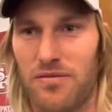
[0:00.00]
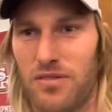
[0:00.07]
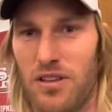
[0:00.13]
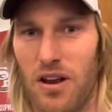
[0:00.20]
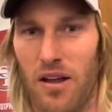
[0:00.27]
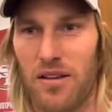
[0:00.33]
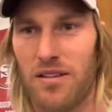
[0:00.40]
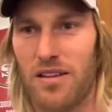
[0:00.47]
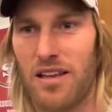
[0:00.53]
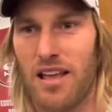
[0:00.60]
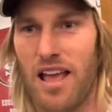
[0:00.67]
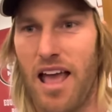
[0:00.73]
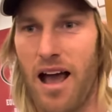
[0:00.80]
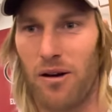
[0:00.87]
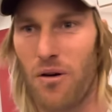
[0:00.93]
you know,
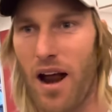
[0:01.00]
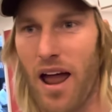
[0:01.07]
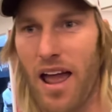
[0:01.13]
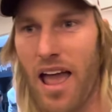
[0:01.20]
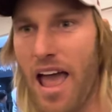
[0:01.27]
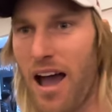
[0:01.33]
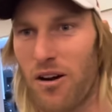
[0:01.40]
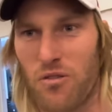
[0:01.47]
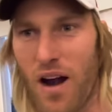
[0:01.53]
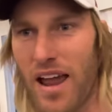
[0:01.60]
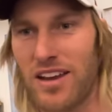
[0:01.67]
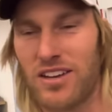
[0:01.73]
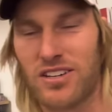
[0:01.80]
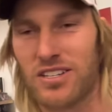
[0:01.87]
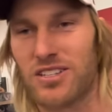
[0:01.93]

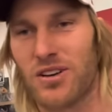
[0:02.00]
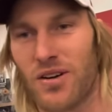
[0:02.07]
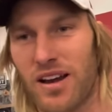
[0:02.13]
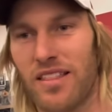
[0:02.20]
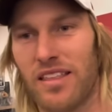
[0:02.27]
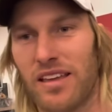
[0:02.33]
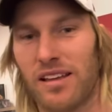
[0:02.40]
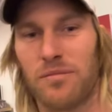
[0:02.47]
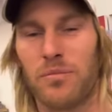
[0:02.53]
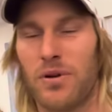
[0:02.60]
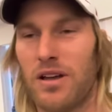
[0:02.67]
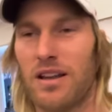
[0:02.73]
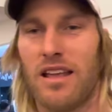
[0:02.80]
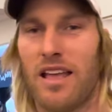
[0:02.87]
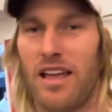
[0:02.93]
outrageous or anything,
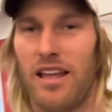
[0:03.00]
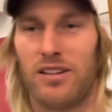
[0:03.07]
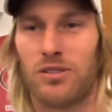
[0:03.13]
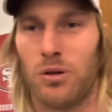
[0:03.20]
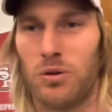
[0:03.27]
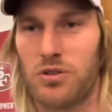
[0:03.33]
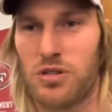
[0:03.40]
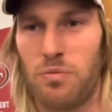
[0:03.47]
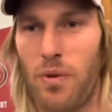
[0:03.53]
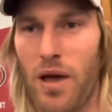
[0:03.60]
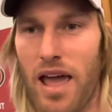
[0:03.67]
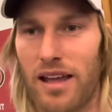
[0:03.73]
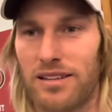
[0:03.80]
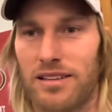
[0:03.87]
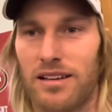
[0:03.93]
but it's all just
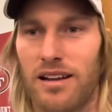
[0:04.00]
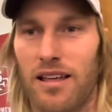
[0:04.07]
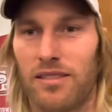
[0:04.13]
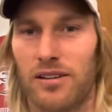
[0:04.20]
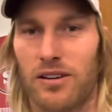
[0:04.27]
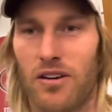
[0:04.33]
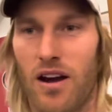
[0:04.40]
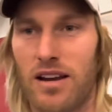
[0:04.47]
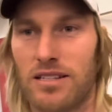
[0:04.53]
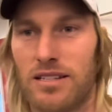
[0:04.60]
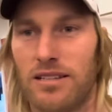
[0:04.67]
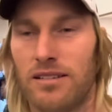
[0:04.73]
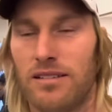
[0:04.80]
banter, nothing crazy.